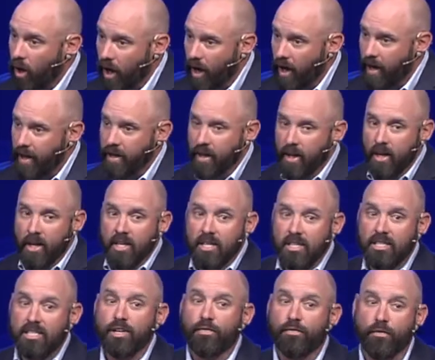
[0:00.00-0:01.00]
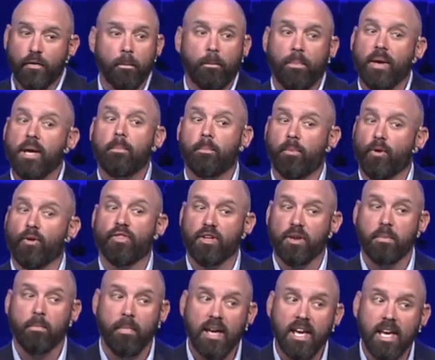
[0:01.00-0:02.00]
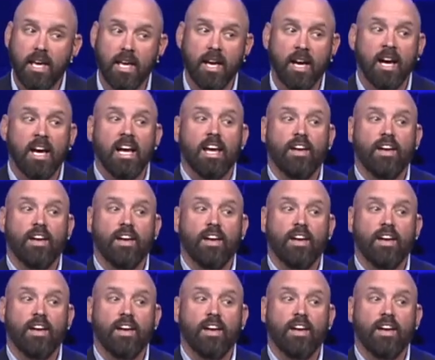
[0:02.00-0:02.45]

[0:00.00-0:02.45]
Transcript: lot different people than me.